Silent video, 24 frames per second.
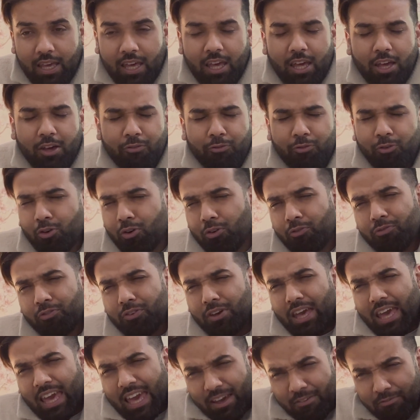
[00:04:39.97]
If you have
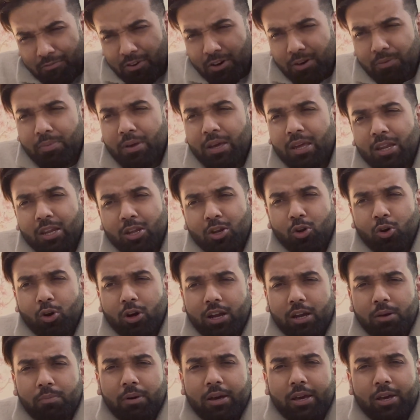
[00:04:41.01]
ever been
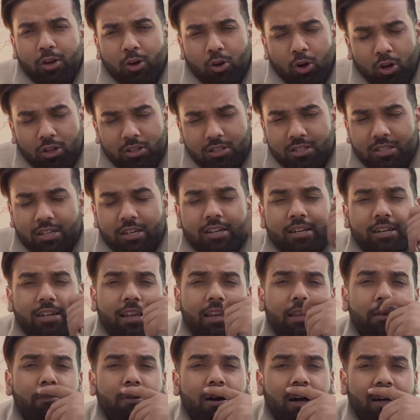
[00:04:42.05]
annoyed by constant
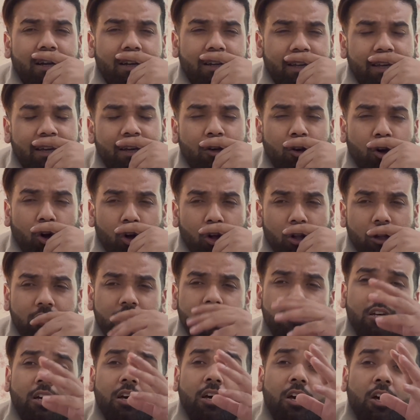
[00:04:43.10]
telemarketing calls